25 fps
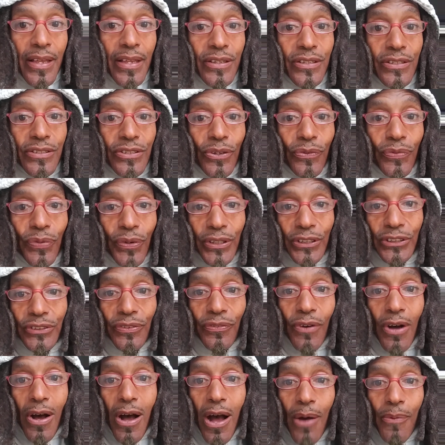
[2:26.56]
So first
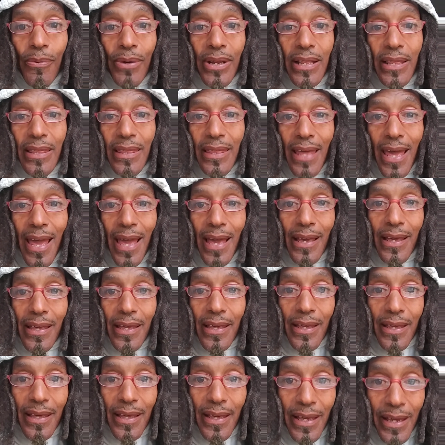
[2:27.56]
of all, I want to
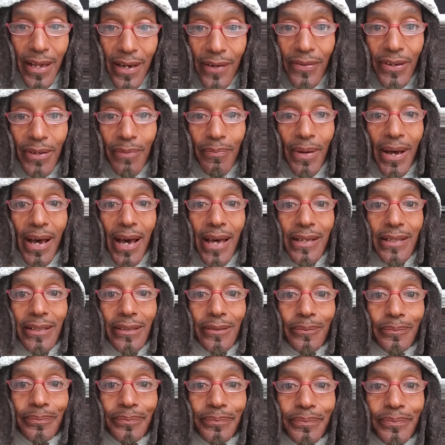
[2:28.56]
thank
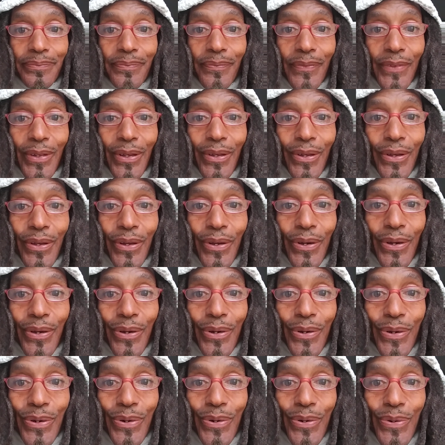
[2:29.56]
everybody
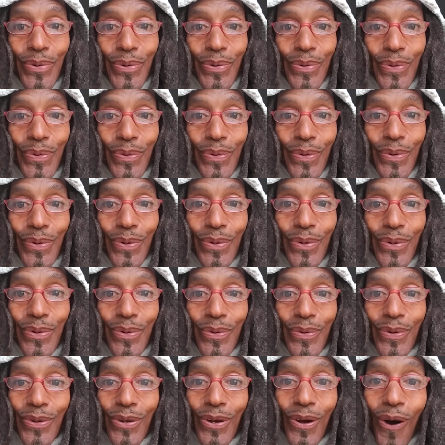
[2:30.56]
who
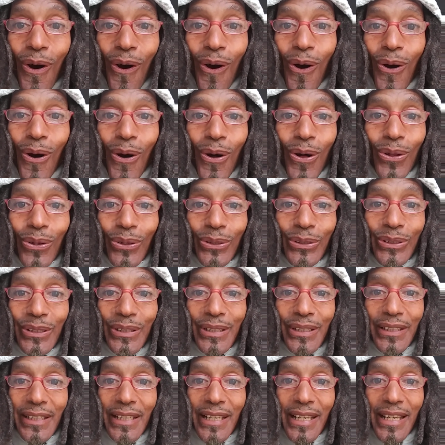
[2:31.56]

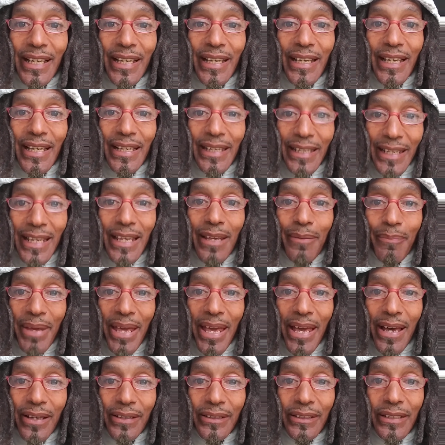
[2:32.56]
called and
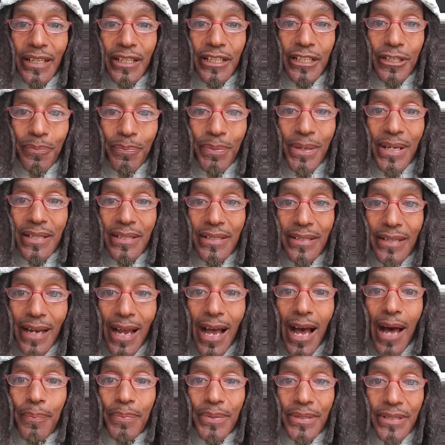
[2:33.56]
emailed and expressed their
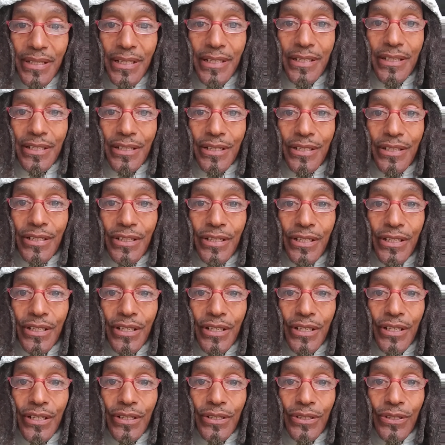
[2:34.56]
opposition
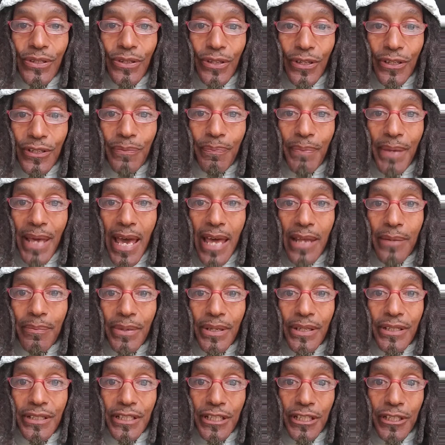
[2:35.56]
to those bad
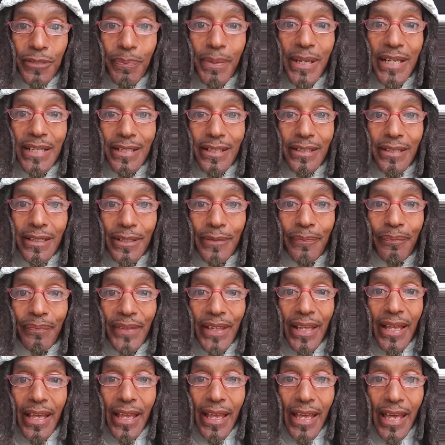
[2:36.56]
bills, especially
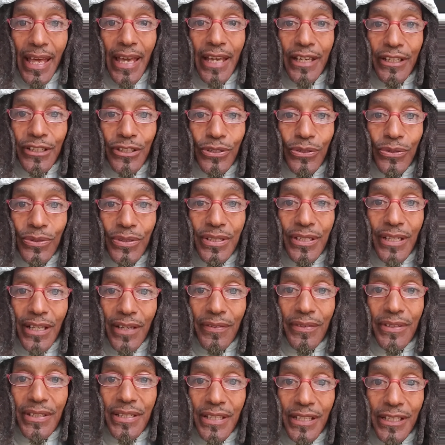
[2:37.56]

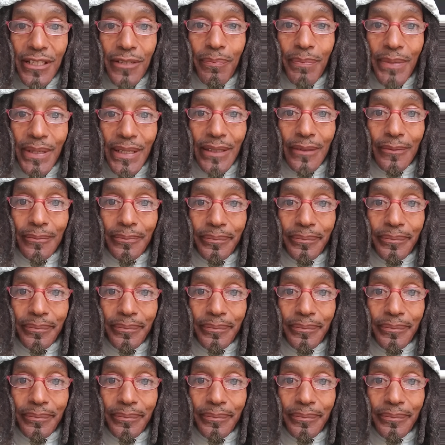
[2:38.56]
A276B.